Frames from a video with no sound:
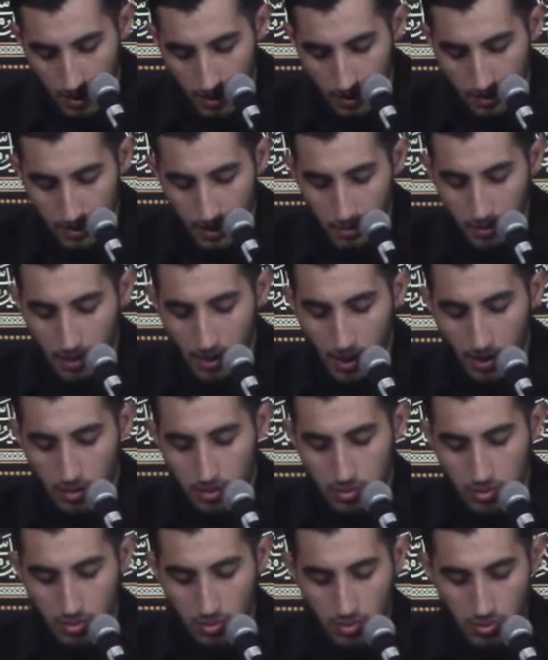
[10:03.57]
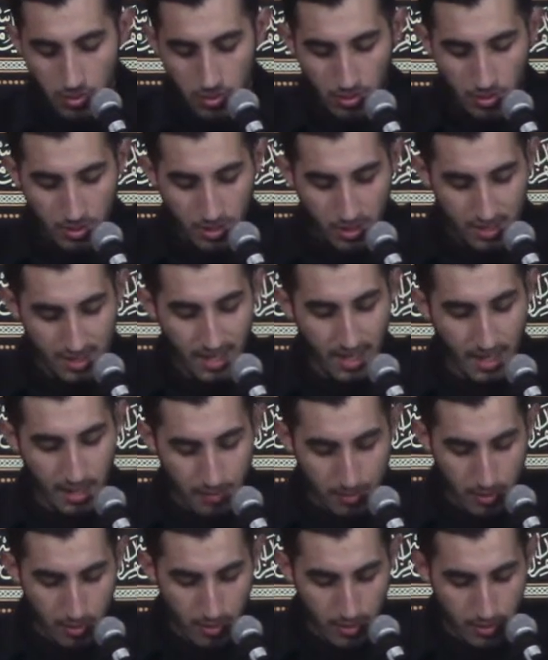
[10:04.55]
Then I want to go to the second
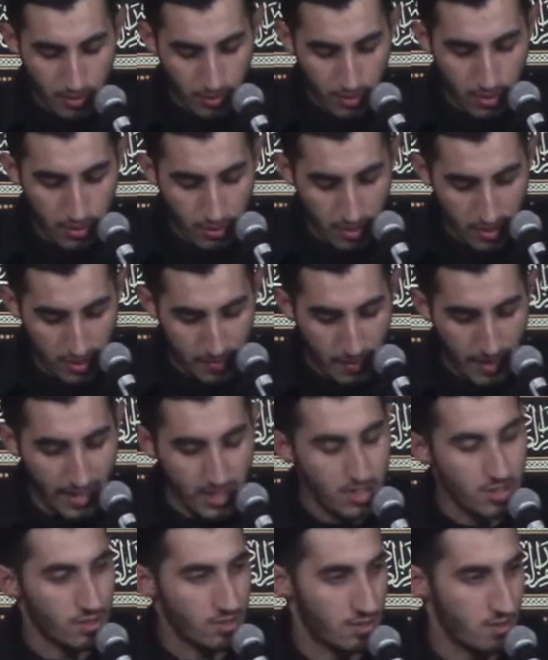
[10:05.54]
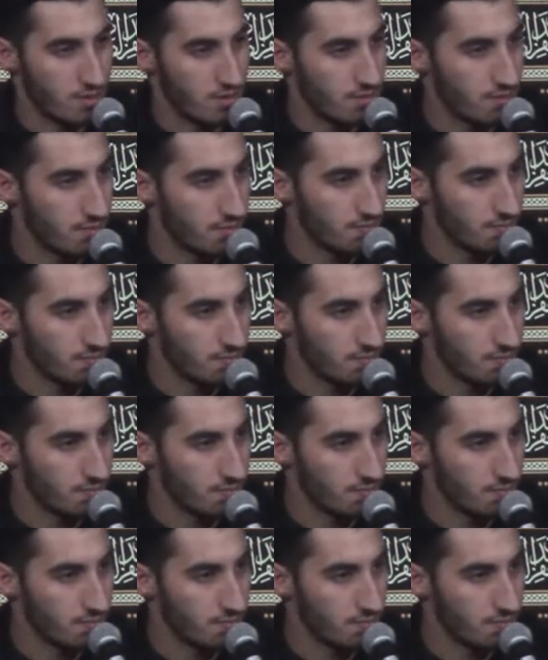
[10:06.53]
point, which was patience.